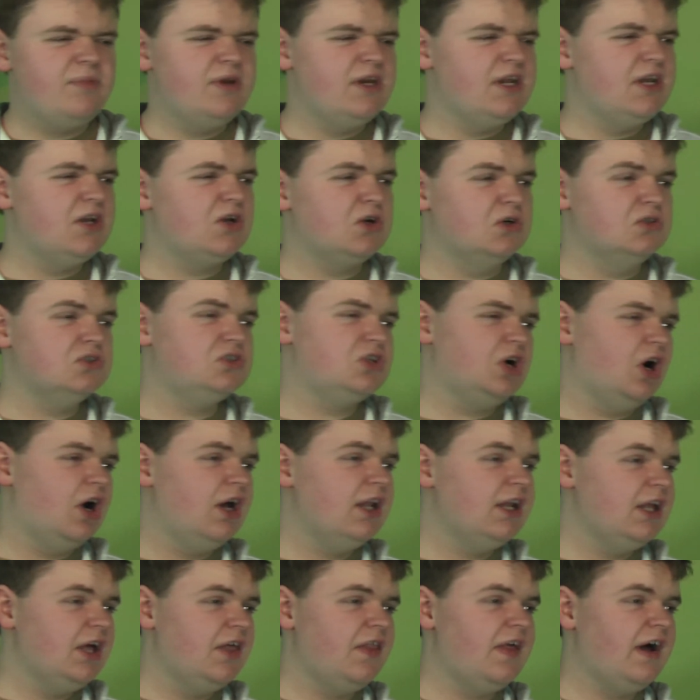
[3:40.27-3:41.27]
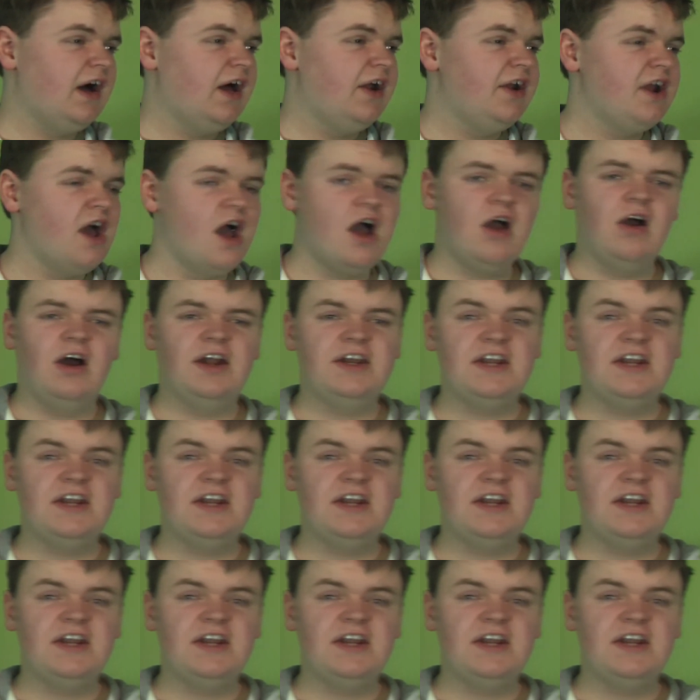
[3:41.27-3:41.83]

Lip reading: me need good toilet that now.